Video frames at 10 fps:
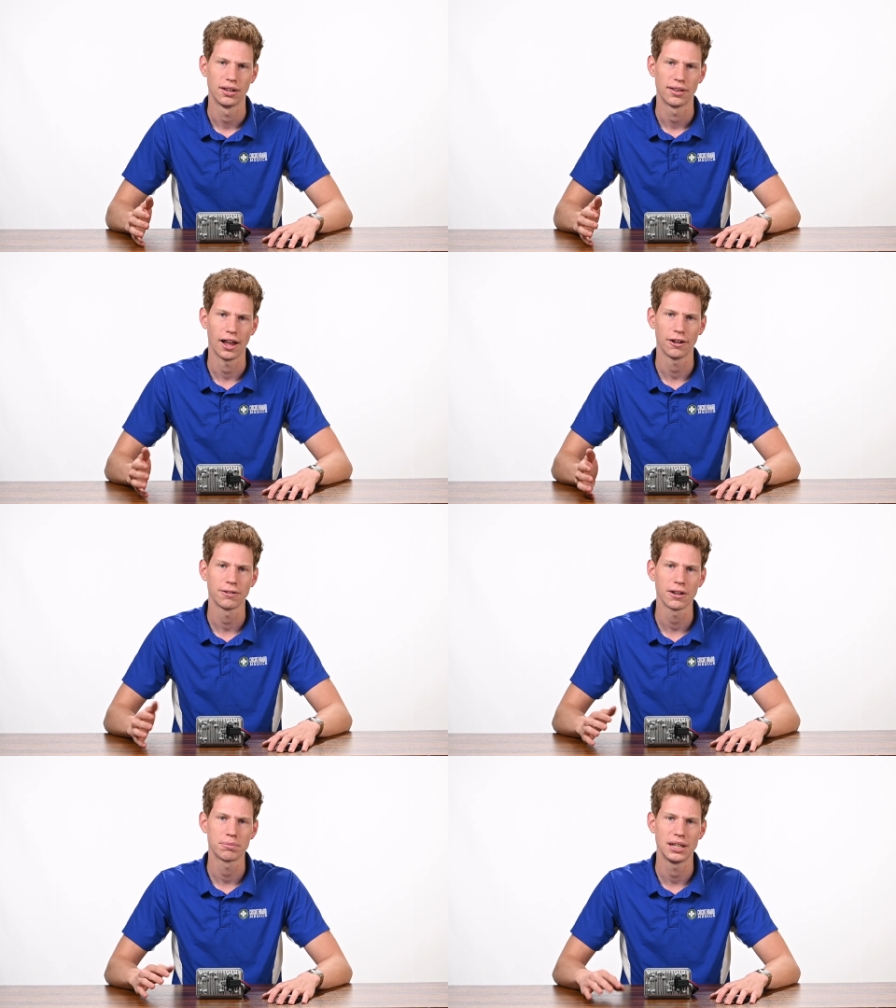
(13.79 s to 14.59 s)
The
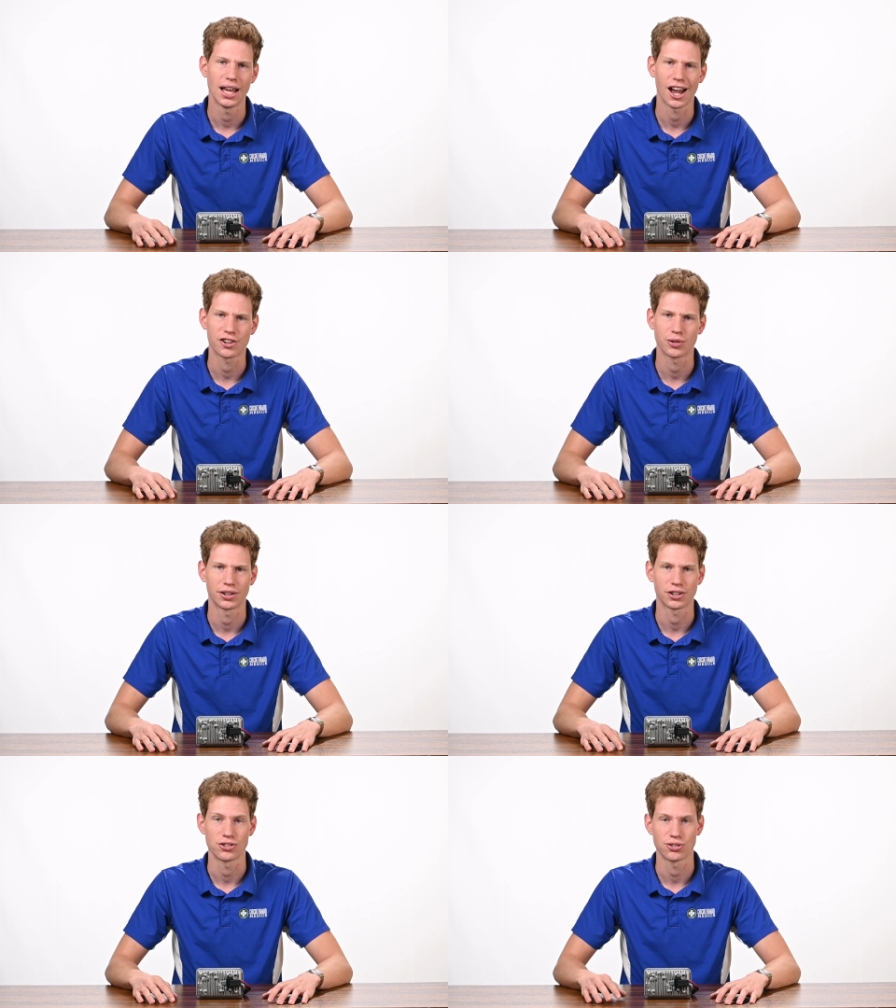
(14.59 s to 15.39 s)
L5P
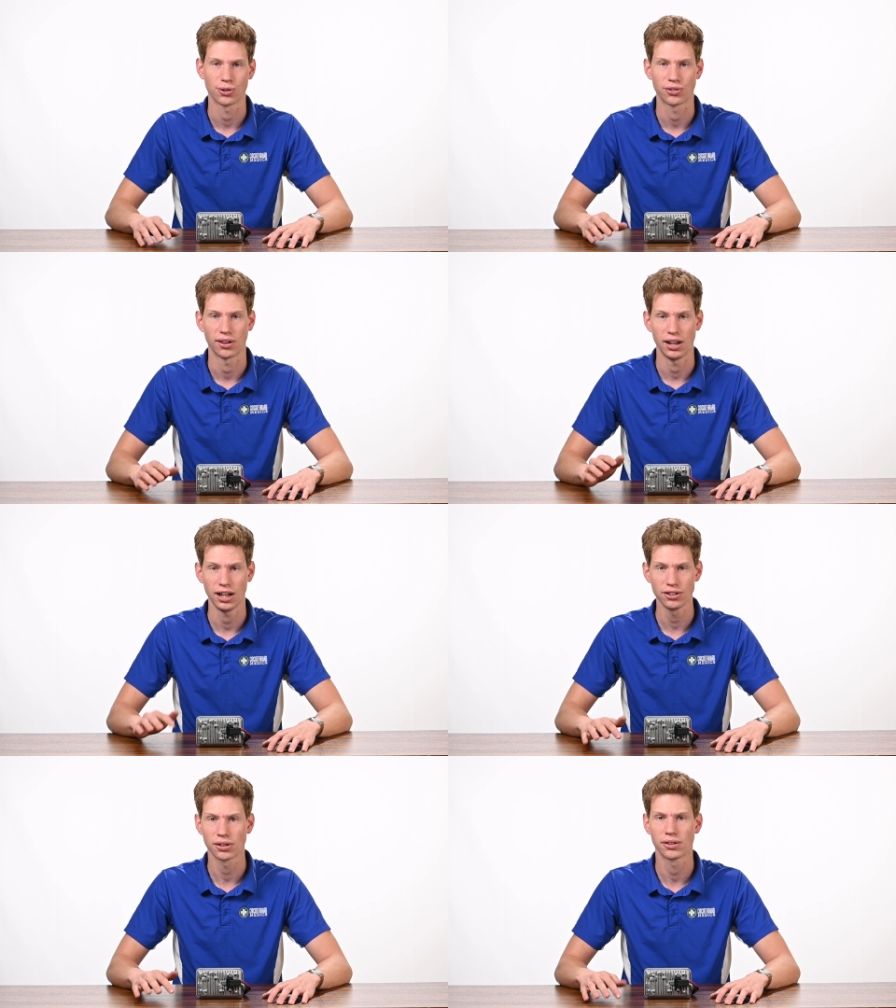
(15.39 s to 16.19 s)
actuator controls the
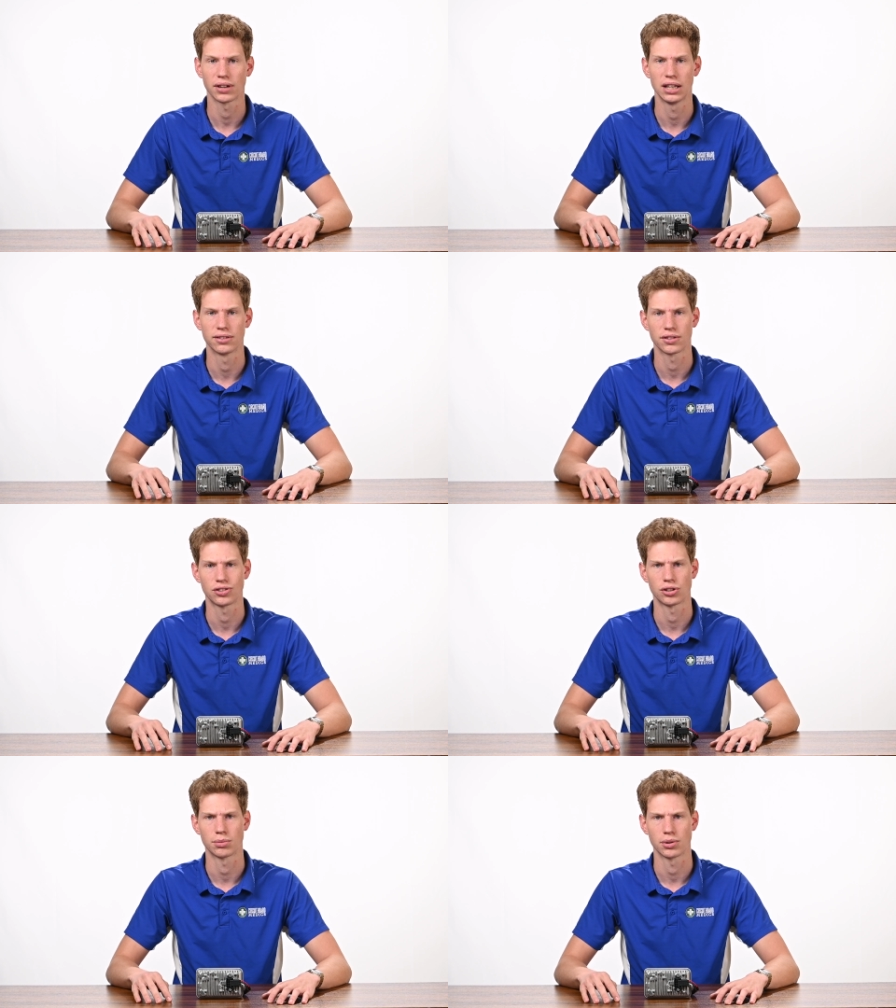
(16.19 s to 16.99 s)
internal vanes of the
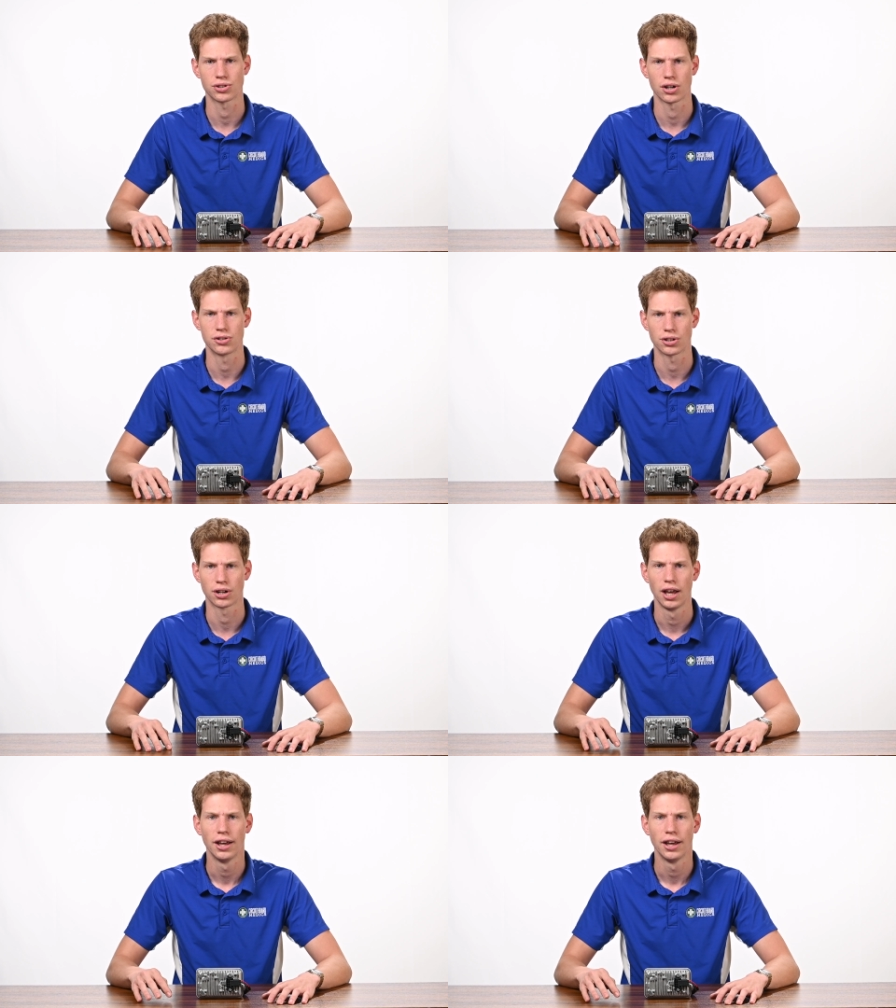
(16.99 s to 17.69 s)
turbocharger,